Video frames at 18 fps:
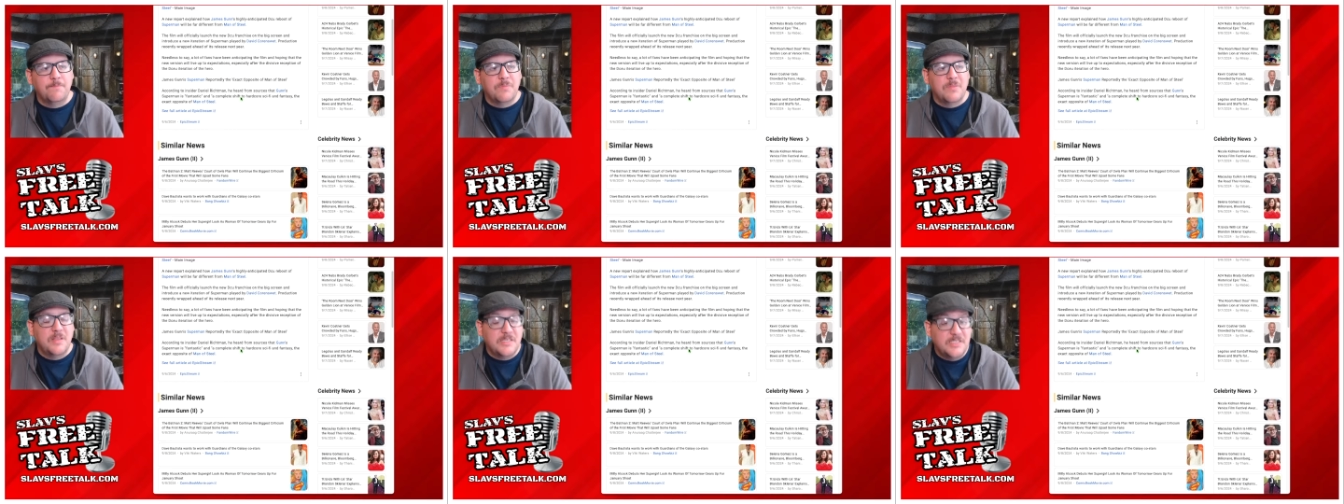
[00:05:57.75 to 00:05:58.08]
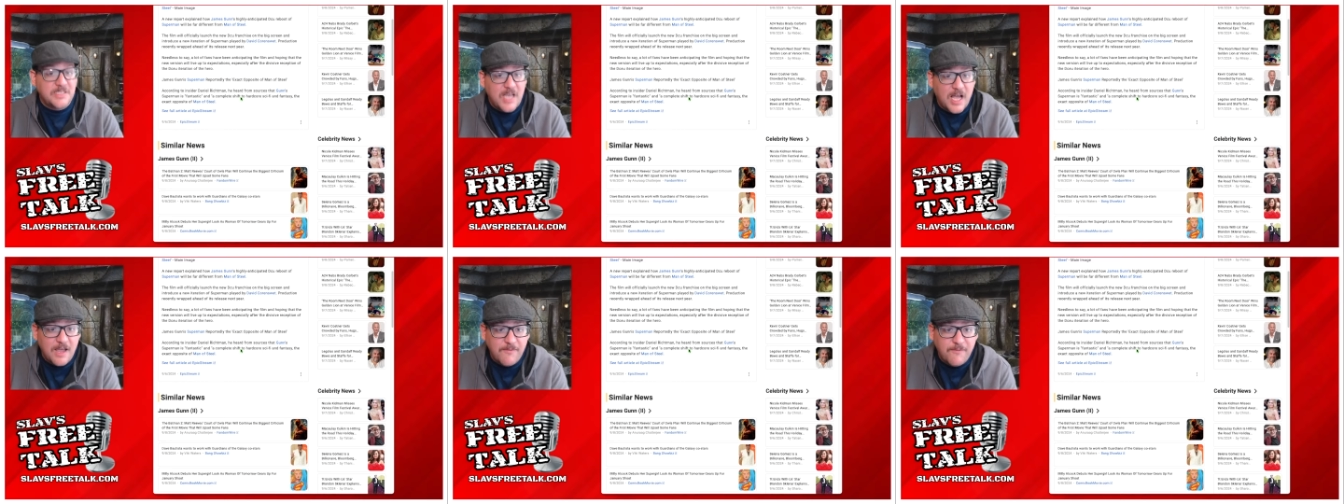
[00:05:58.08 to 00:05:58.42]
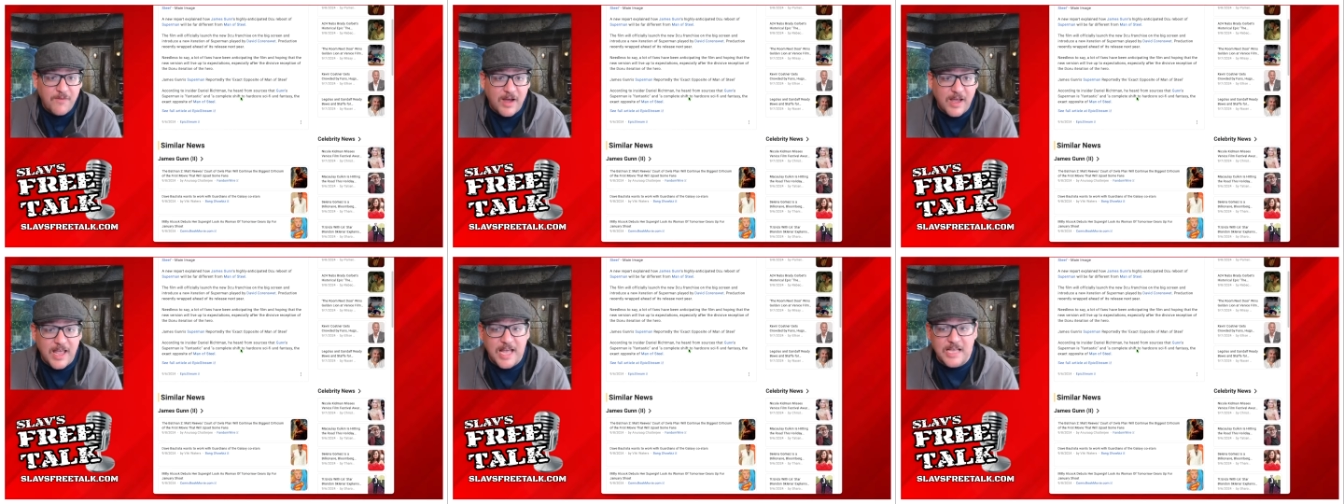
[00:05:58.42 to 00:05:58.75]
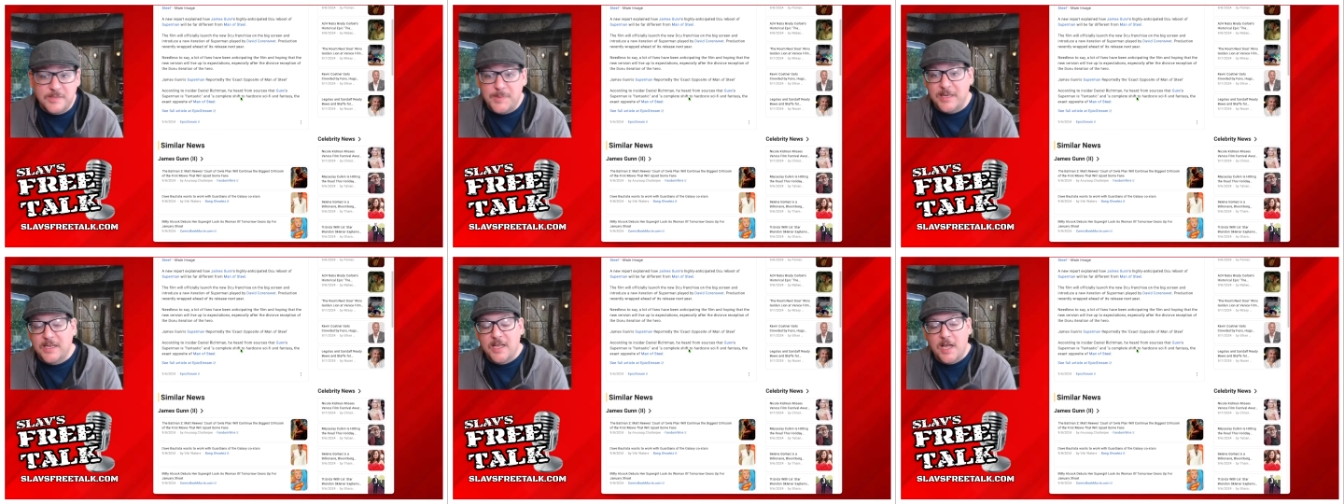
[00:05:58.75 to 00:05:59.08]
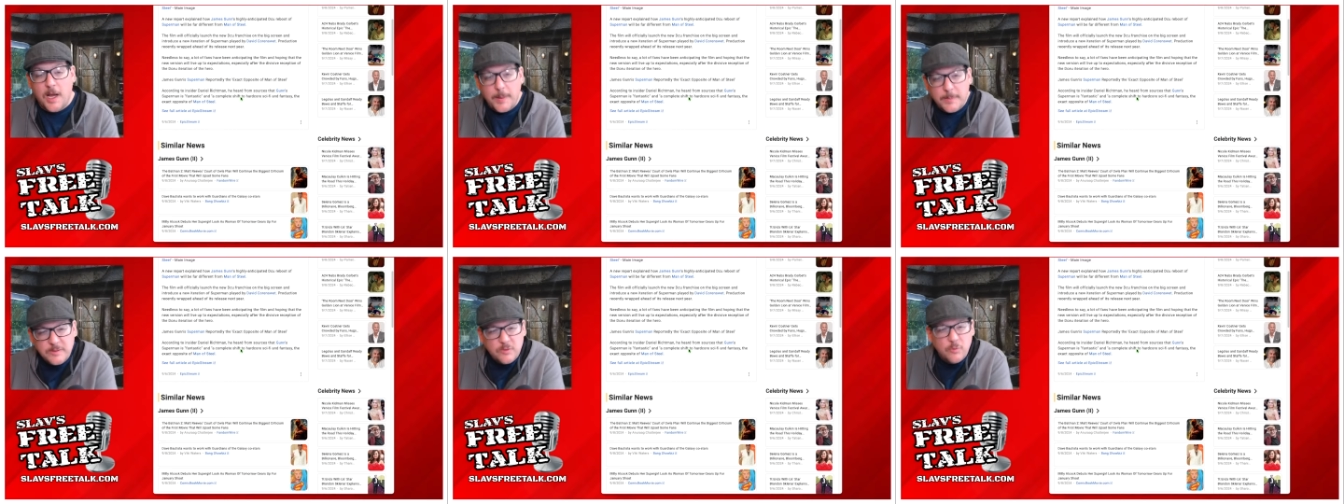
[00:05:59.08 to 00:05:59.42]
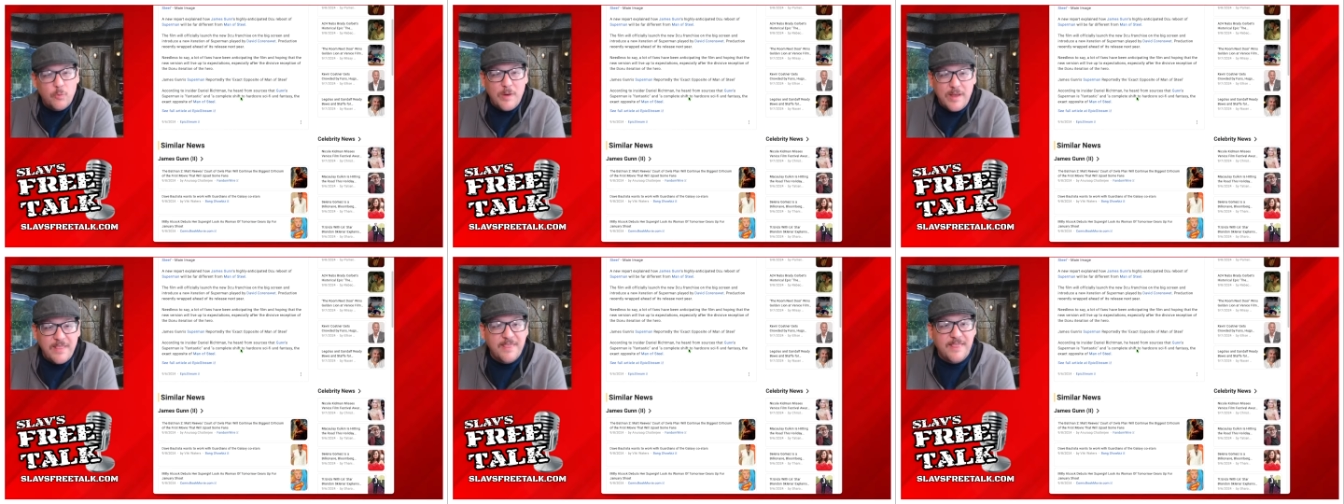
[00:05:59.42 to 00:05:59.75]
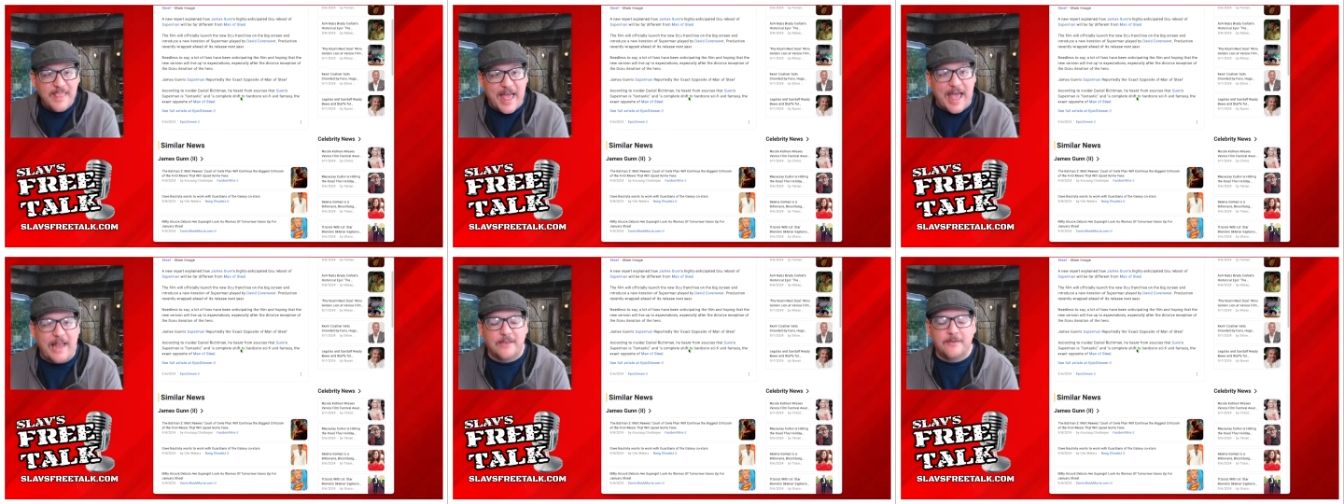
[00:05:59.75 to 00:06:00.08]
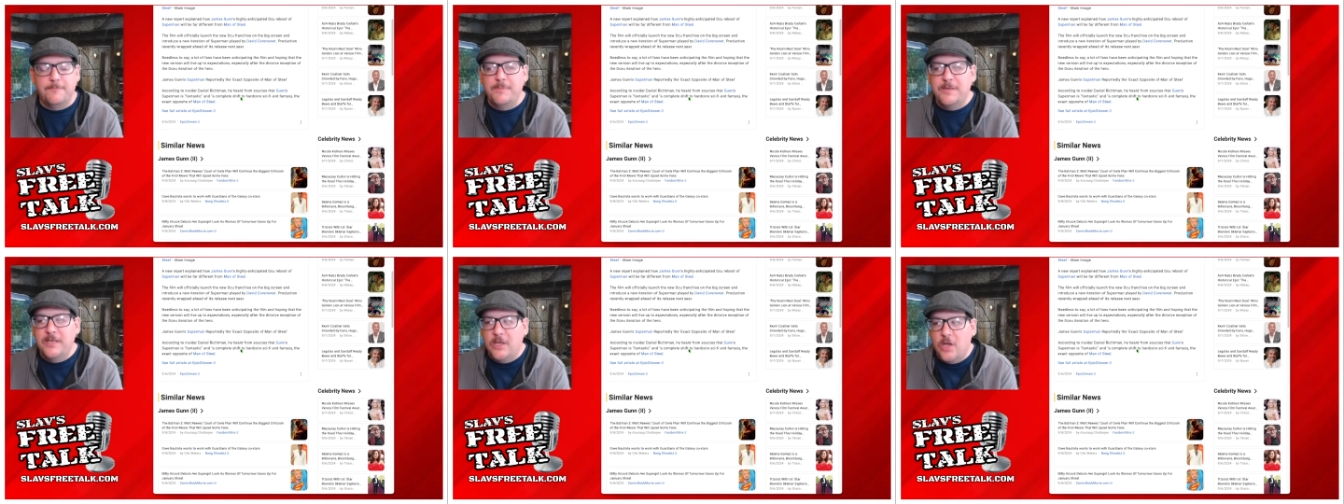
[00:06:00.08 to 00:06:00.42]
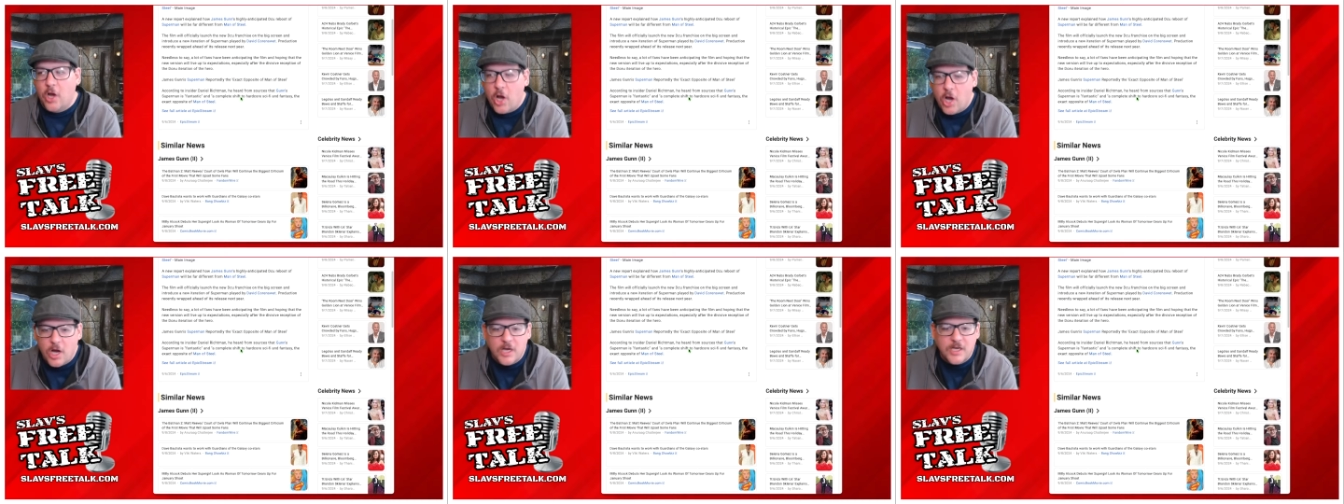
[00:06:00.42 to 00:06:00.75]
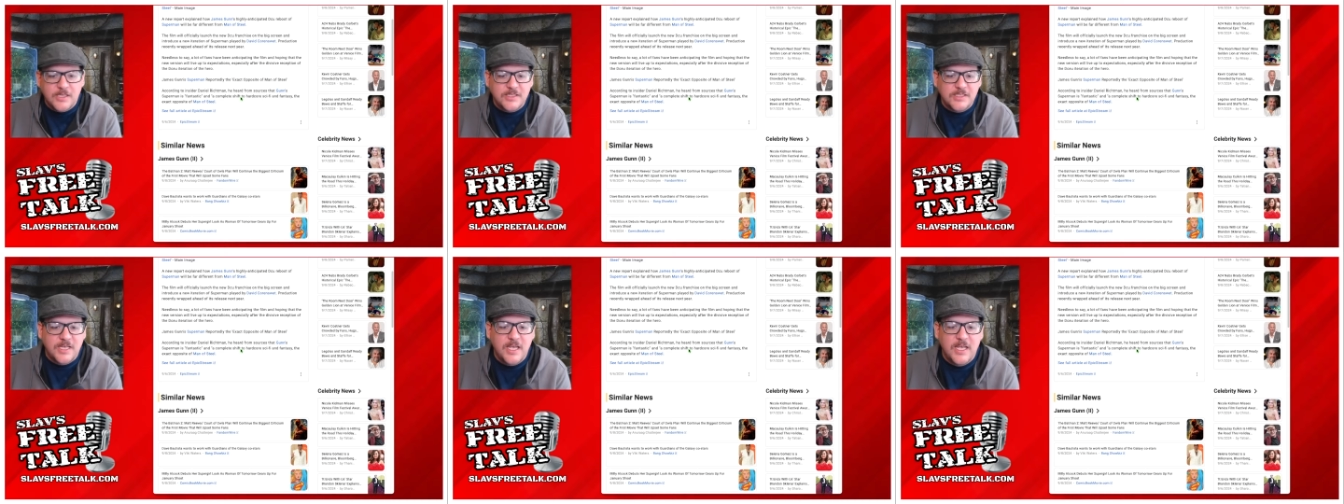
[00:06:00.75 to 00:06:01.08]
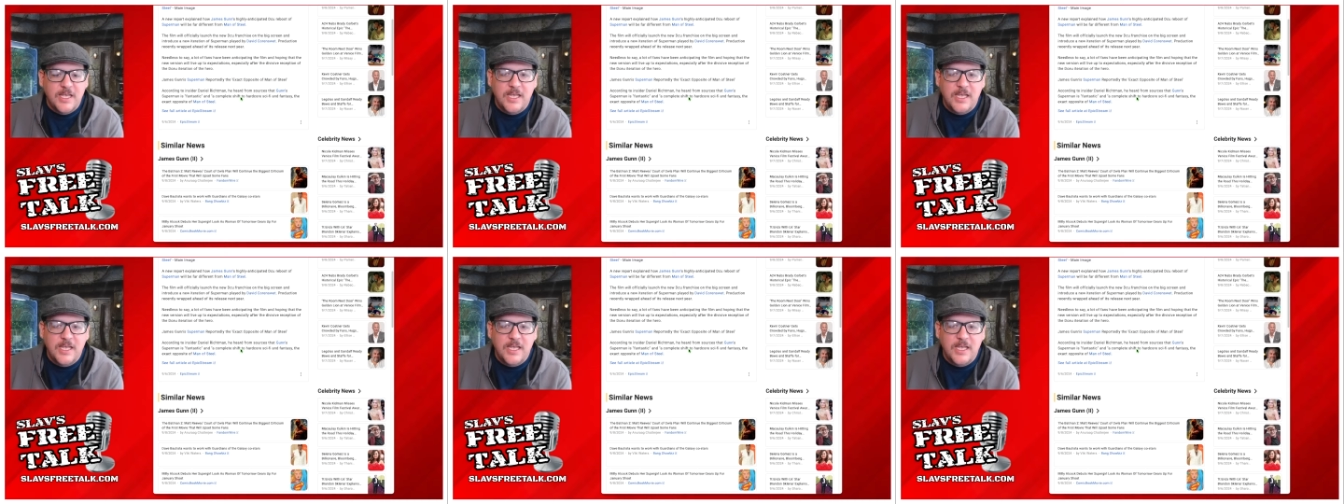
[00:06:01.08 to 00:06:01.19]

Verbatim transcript: The sci fi aspect comes with that because